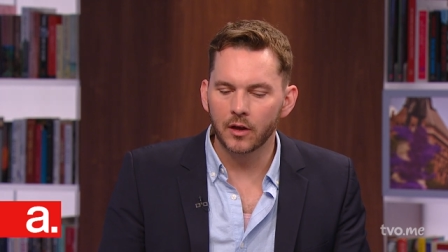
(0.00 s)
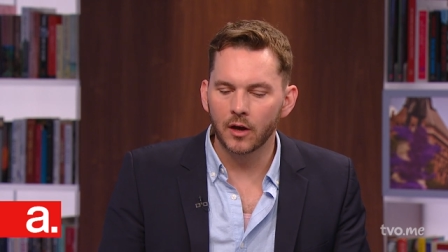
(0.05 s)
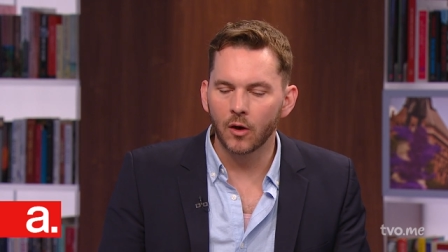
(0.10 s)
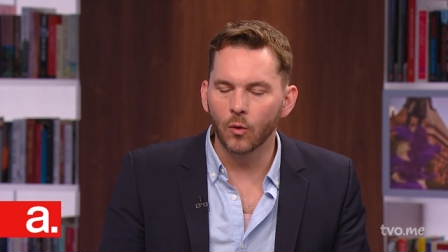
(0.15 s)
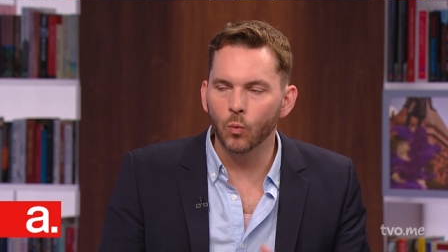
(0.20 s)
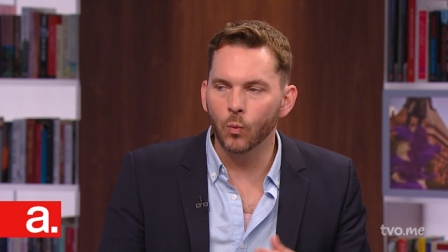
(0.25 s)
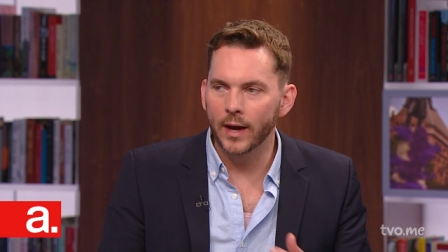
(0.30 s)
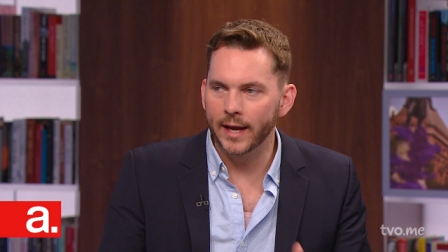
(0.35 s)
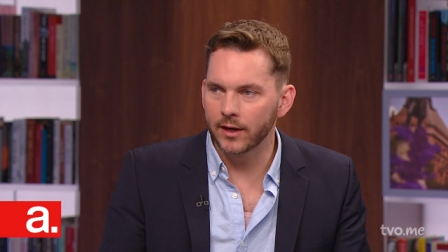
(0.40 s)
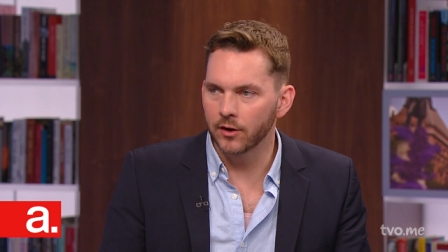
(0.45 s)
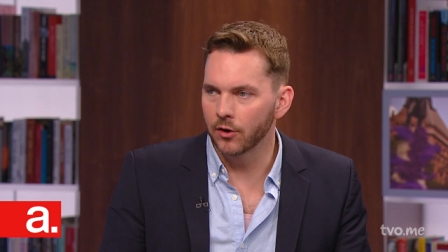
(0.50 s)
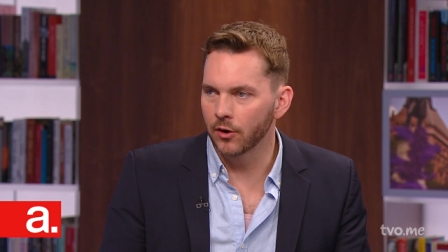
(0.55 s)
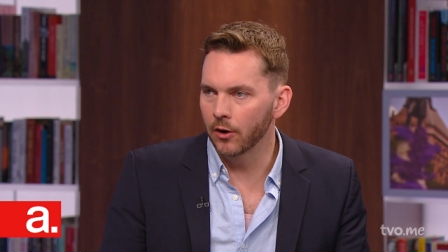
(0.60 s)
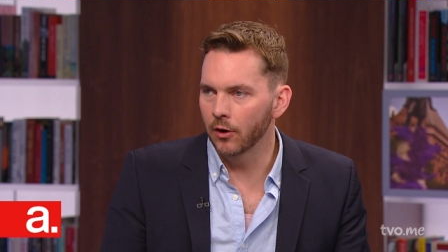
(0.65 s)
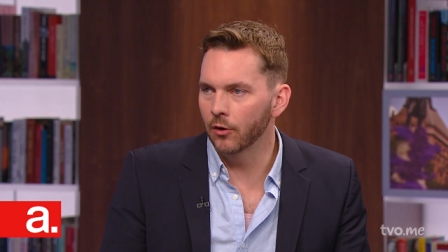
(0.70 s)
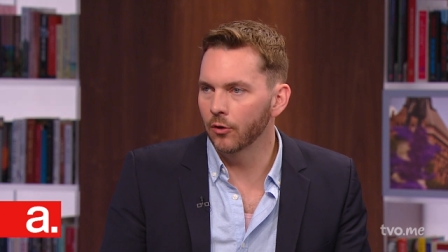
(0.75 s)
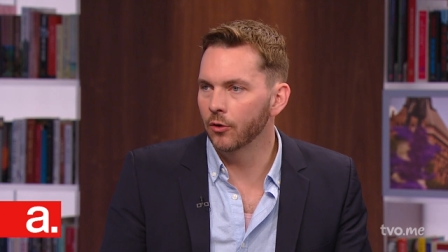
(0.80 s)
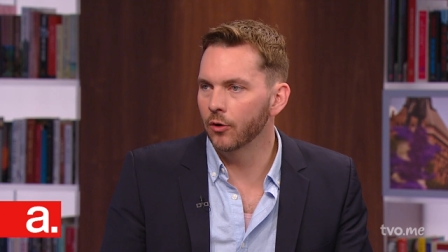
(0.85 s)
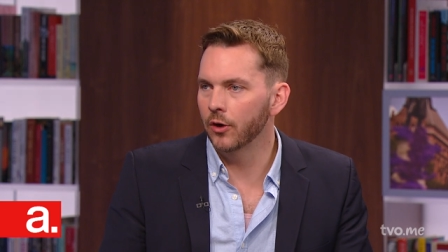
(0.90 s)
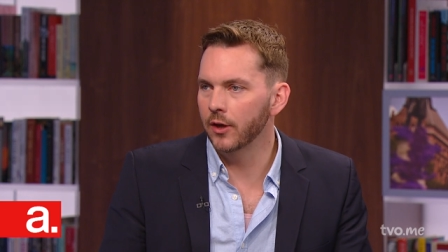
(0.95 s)
a
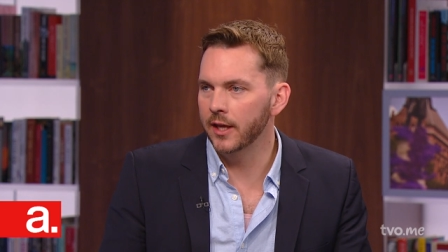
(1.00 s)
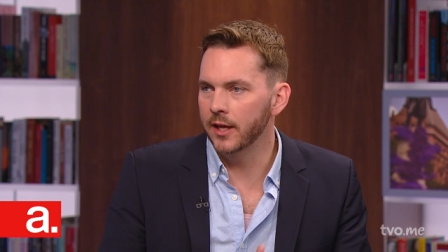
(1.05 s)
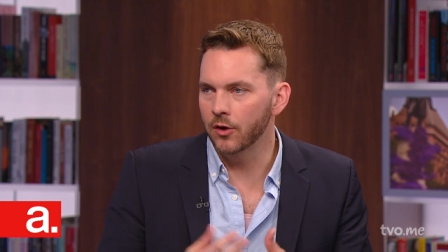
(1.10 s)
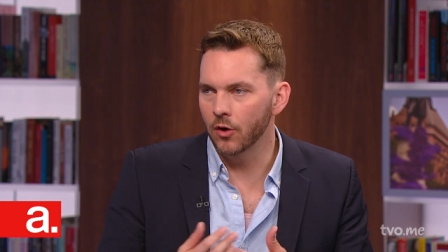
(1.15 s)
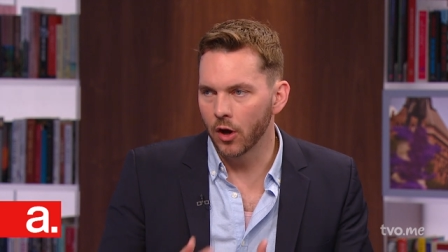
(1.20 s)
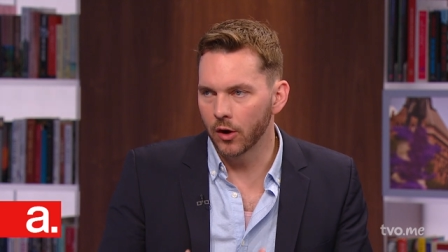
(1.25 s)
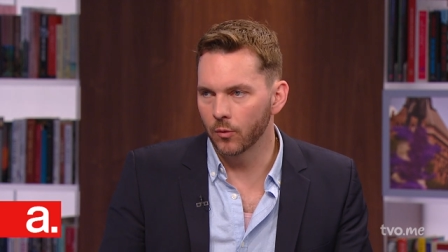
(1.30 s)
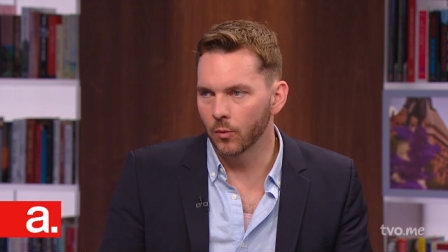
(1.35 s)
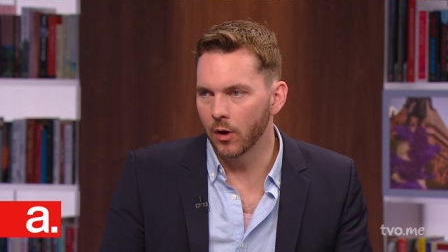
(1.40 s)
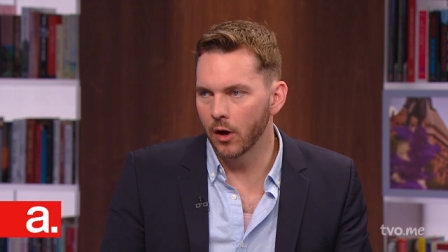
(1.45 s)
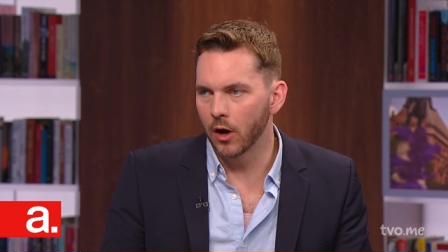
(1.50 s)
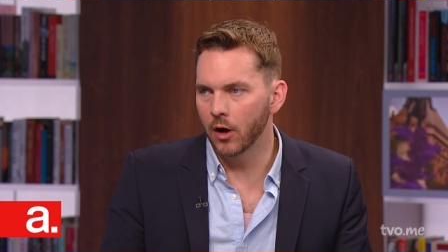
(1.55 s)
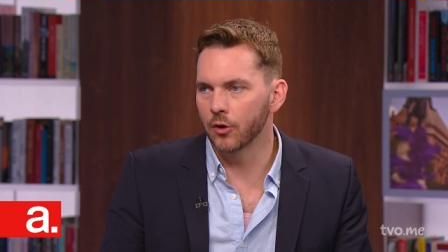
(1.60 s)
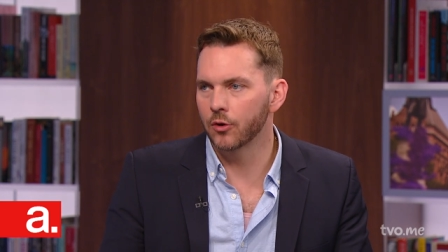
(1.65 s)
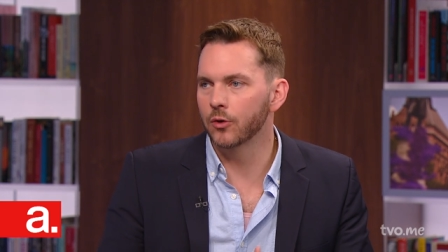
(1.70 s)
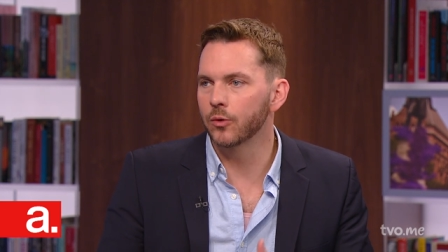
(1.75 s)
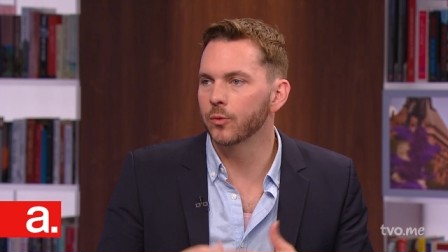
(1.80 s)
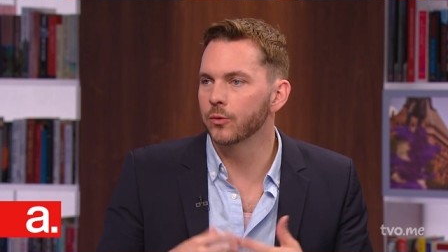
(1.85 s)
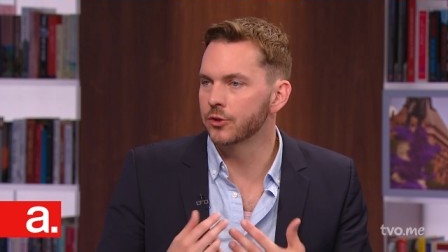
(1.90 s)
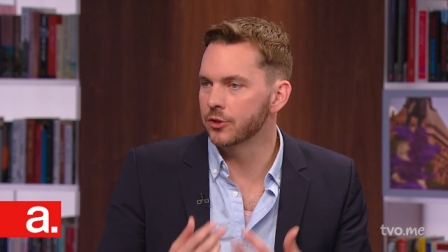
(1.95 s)
waiter in Ottawa
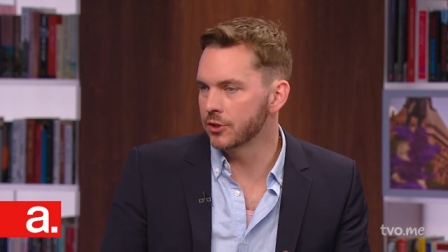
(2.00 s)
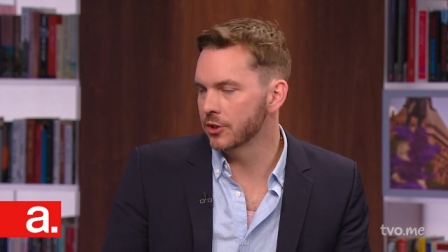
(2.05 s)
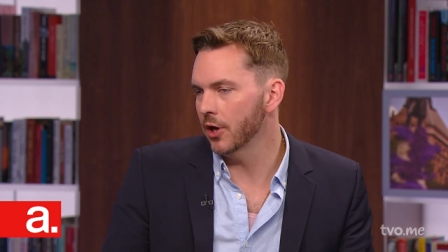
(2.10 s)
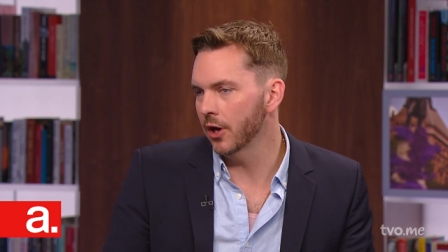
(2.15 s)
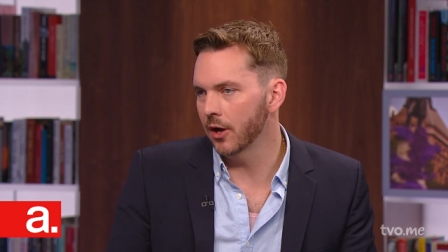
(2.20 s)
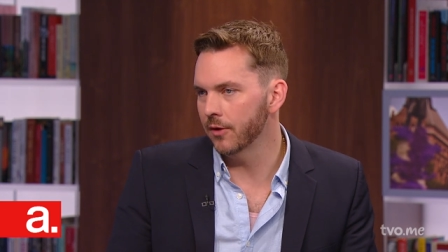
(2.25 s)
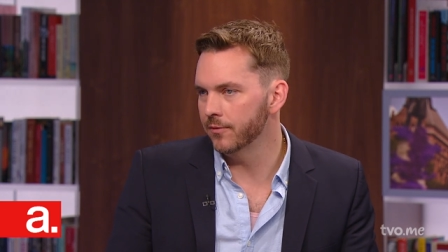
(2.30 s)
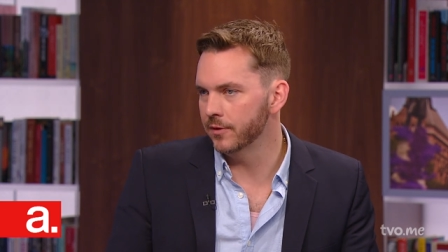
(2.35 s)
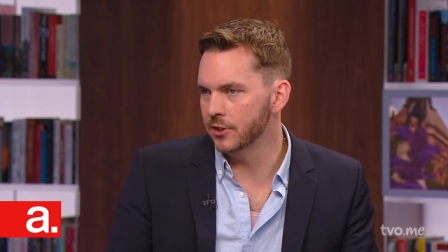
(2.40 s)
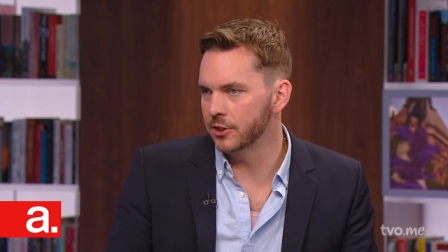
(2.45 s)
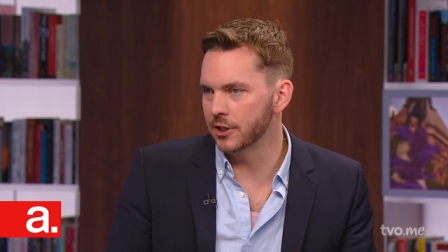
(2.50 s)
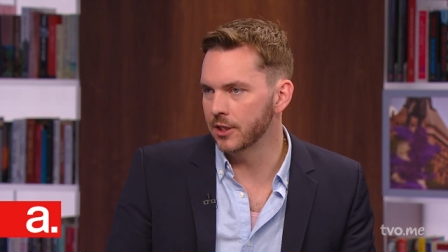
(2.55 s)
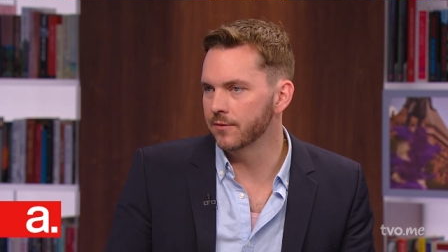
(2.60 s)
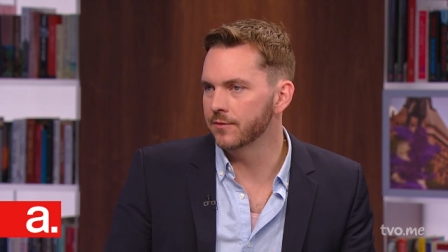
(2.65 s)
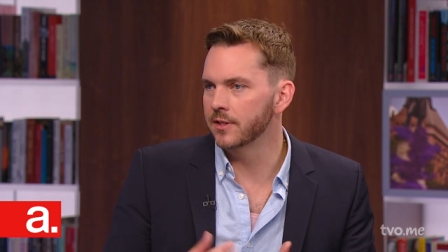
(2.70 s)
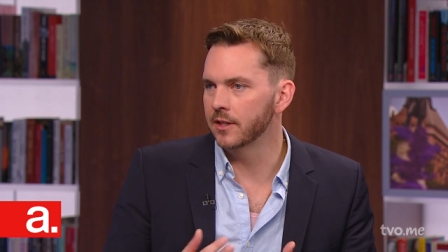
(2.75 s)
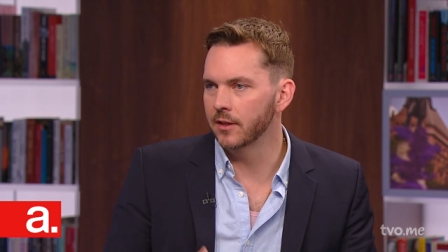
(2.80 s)
who just got off his shift,